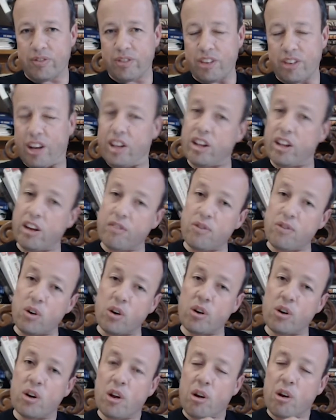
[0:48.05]
And
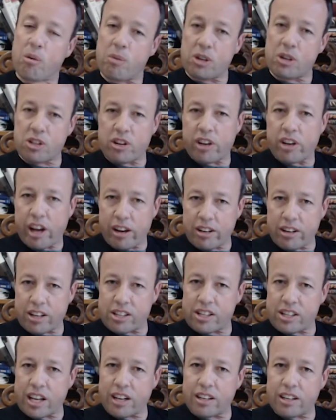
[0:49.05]
therefore, we should
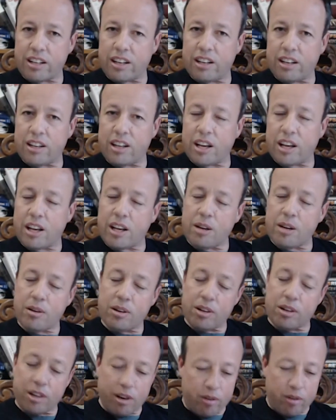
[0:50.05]
notice that the,
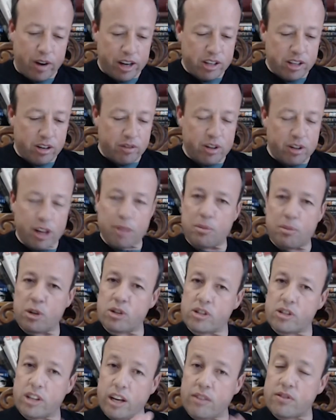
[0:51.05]
the writer of the
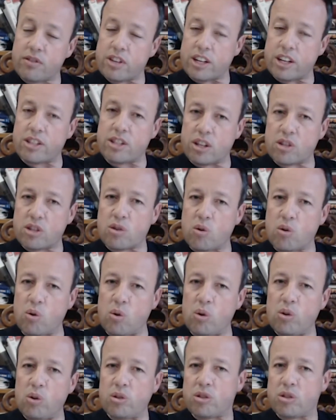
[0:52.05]
Hebrews gives us this
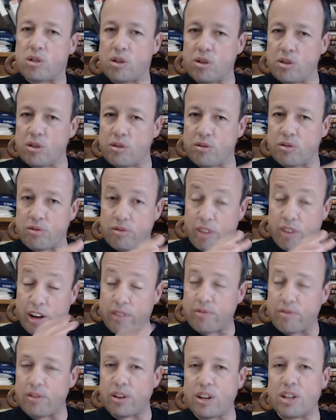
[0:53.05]
call to
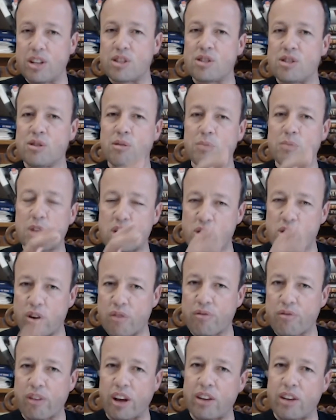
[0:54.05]
faithfulness, to
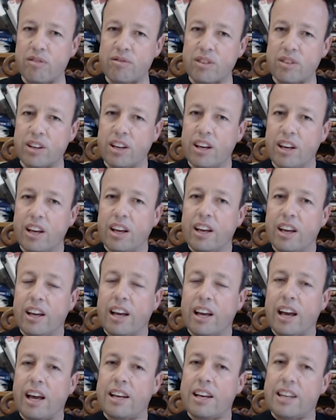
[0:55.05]
mature faith,
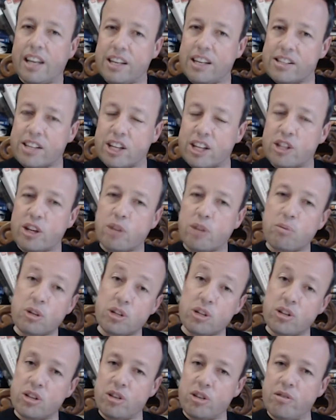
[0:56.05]
and then says that we
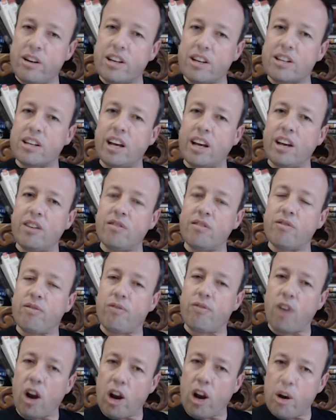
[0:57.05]
should do it in
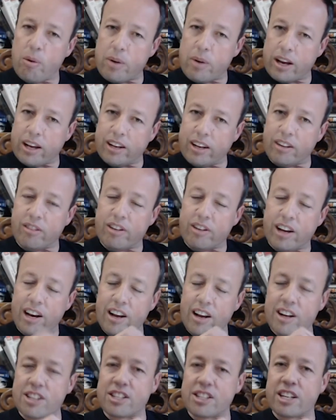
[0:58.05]
following,
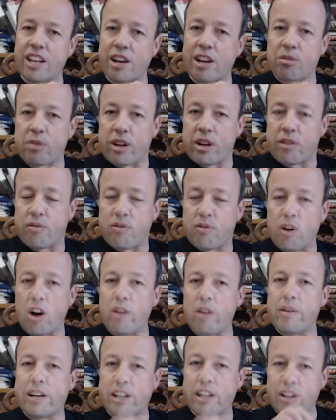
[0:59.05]
realizing that we are
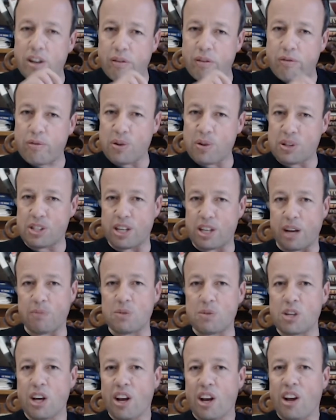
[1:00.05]
following in the
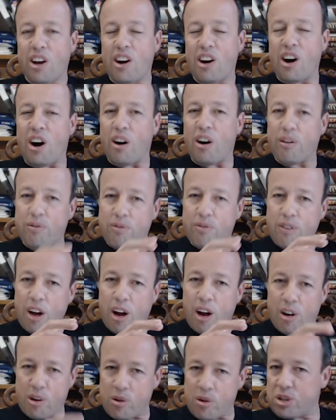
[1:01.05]
footsteps of
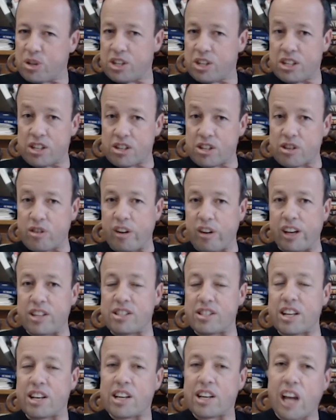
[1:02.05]
our Lord Jesus
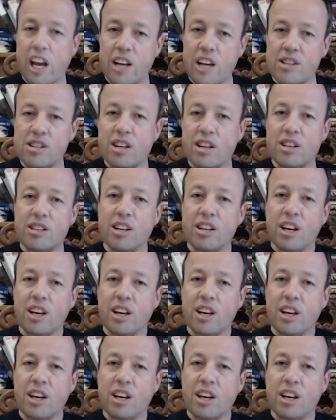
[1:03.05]
Christ, that entered